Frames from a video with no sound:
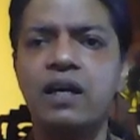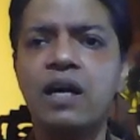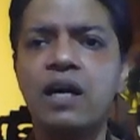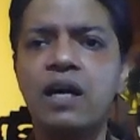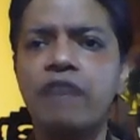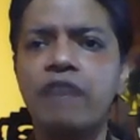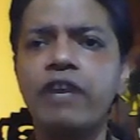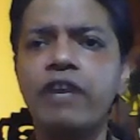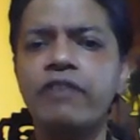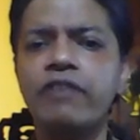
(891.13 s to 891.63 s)

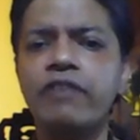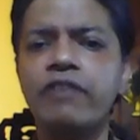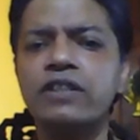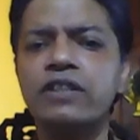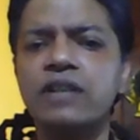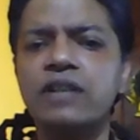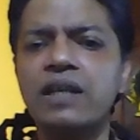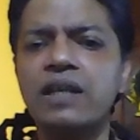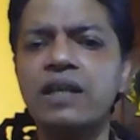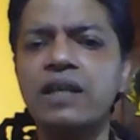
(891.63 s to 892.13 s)
weave a
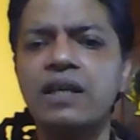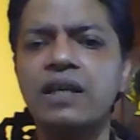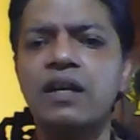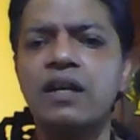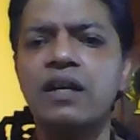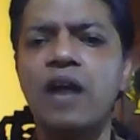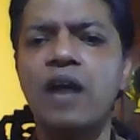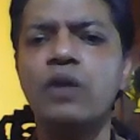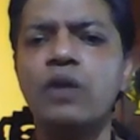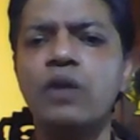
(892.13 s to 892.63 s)
circle
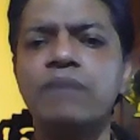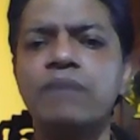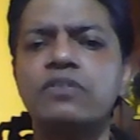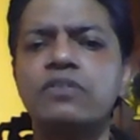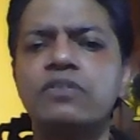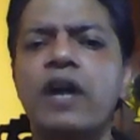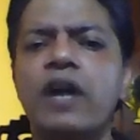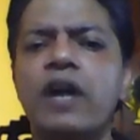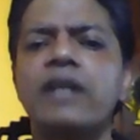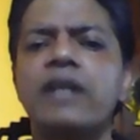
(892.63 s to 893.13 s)
round him
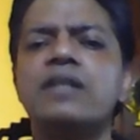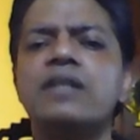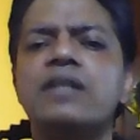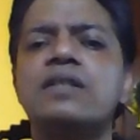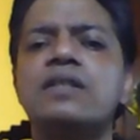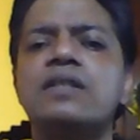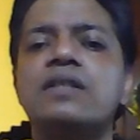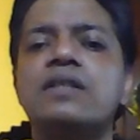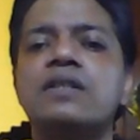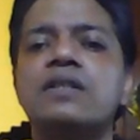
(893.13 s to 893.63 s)

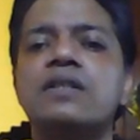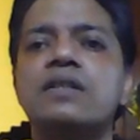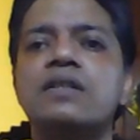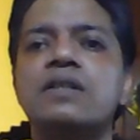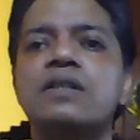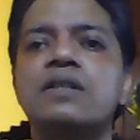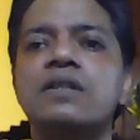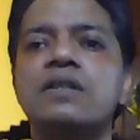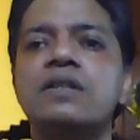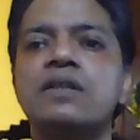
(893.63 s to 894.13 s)

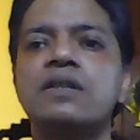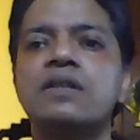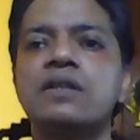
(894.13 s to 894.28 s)
thrice,